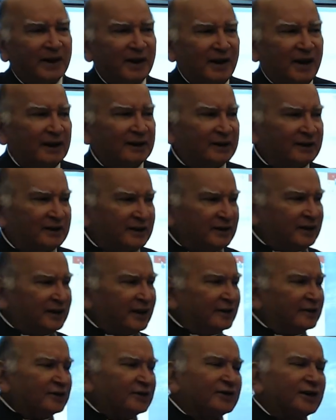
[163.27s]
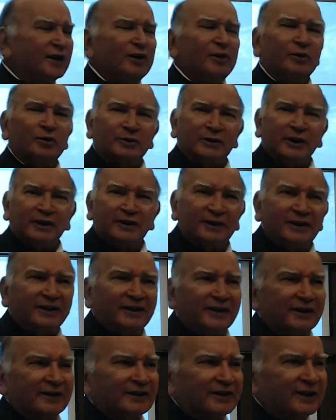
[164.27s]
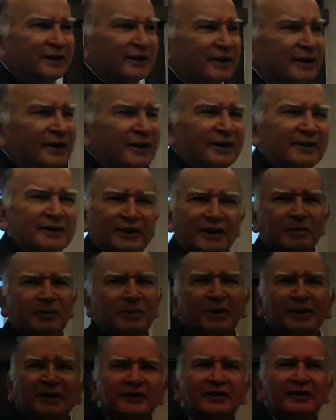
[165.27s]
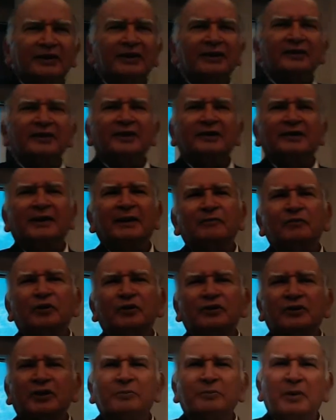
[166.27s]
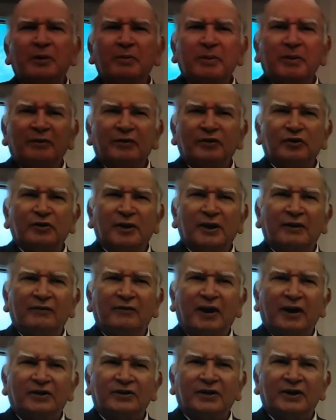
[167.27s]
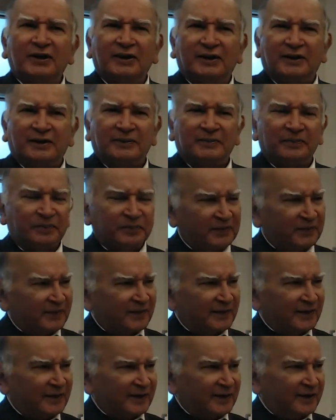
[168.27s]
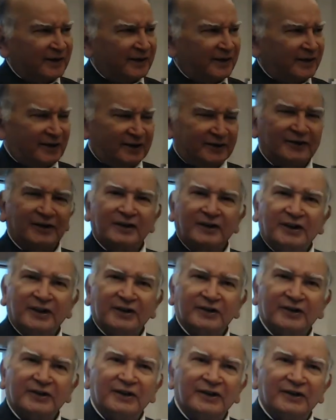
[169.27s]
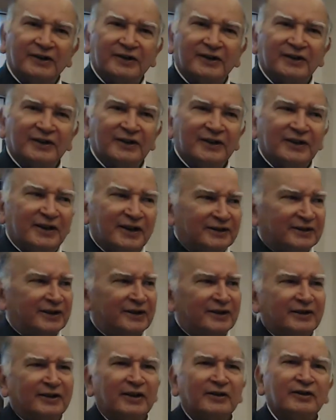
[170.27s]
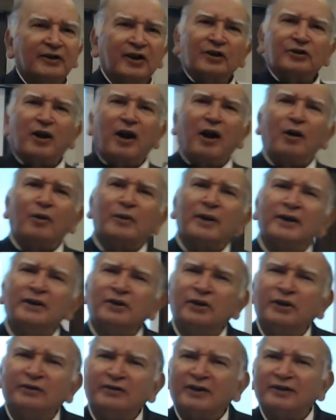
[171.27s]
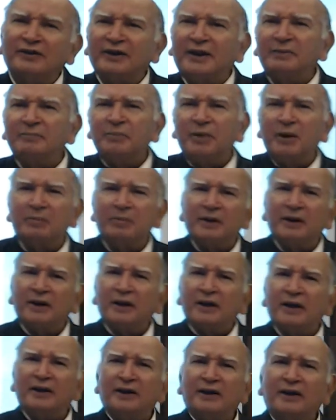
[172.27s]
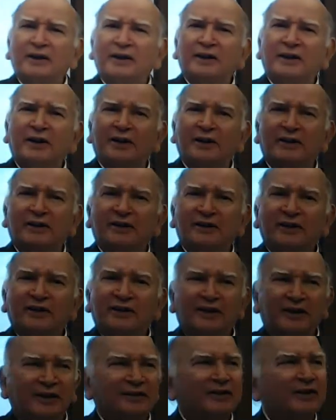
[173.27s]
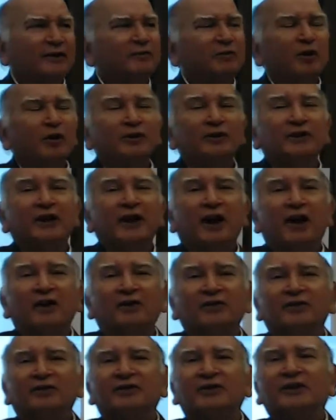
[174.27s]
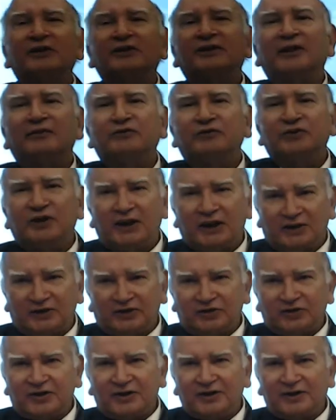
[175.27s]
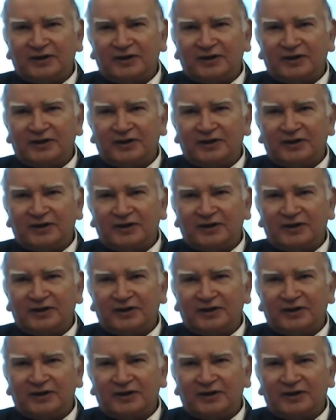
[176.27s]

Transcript: And the teaching assistant looked at it and said, sir, but isn't this the same question paper which you gave last year? He said, yes, it is. Then he says, so how can you give the same paper again and again? He said, because the answers have changed.